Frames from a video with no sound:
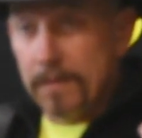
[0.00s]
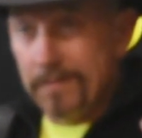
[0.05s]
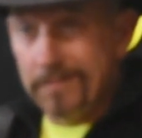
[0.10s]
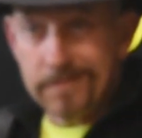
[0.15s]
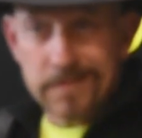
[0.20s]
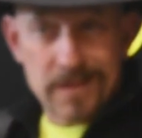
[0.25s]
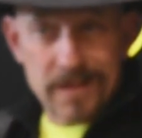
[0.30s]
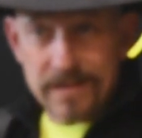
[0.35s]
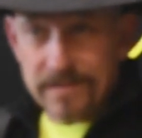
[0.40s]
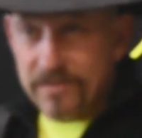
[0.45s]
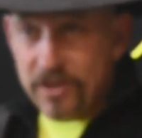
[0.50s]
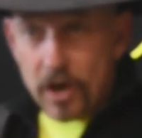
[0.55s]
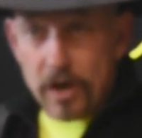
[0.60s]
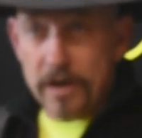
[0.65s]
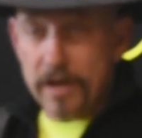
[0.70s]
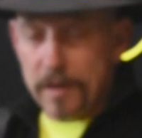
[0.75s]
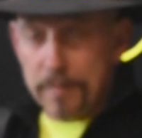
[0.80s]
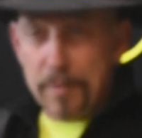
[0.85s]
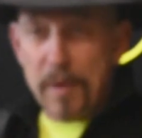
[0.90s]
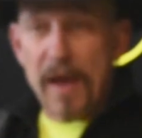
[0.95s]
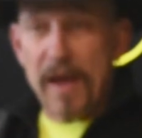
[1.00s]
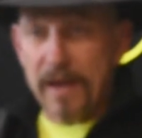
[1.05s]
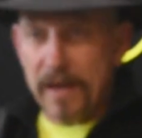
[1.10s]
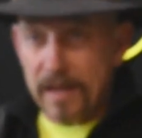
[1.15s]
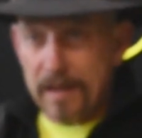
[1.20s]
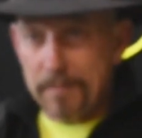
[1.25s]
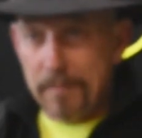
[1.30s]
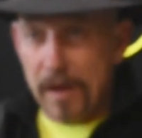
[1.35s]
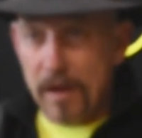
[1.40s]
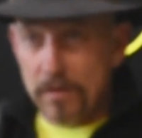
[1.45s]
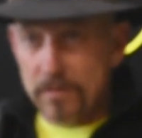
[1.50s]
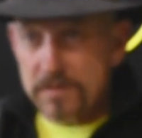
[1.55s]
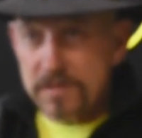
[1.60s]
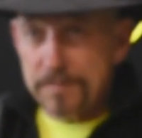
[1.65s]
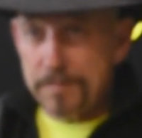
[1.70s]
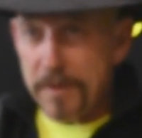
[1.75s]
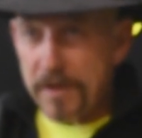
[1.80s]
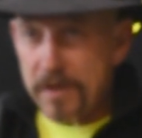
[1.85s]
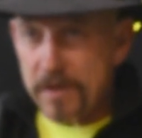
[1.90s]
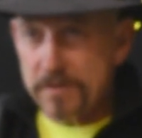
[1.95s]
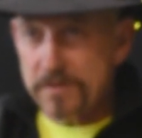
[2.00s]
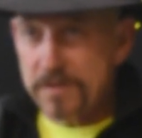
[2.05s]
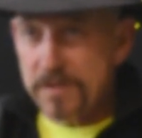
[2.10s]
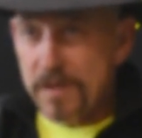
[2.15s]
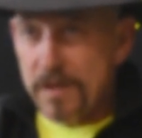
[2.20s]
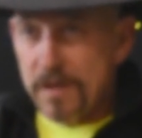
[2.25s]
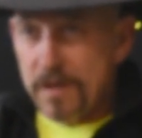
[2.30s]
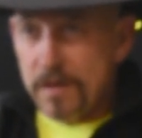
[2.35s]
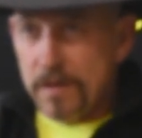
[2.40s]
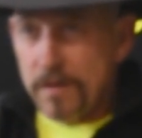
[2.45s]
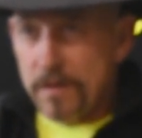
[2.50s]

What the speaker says: That target panic melts because